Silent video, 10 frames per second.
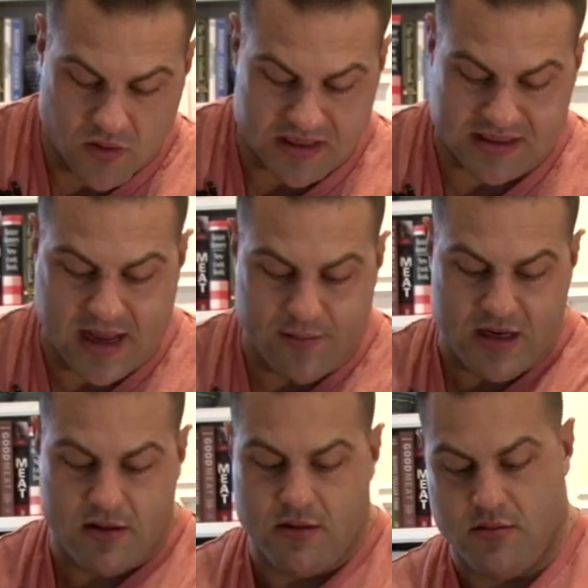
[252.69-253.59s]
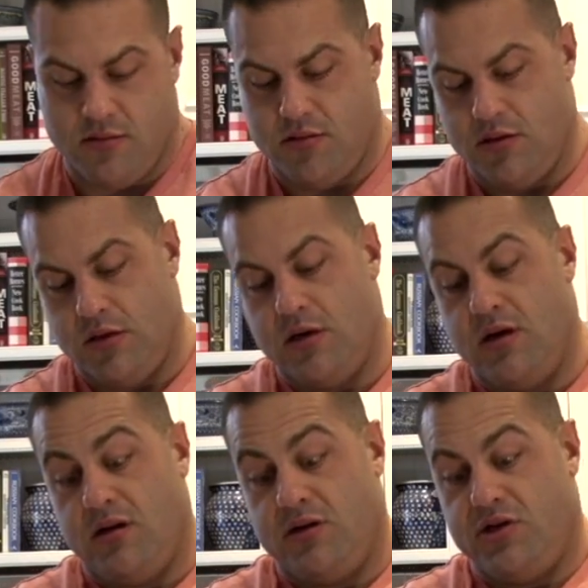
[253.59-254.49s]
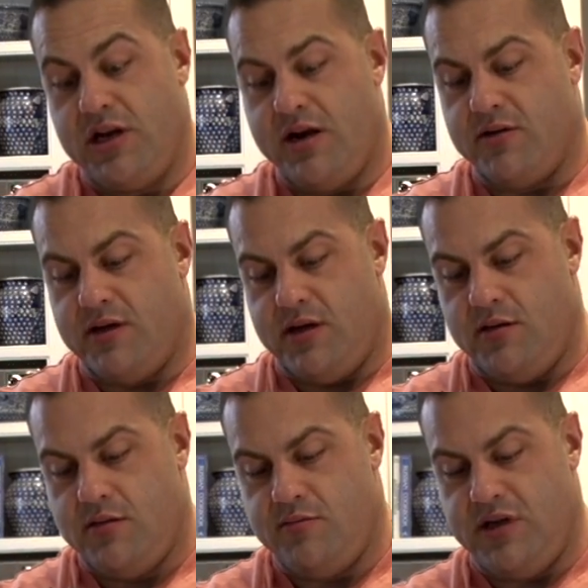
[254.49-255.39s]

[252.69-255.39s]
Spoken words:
what does that mean? Generally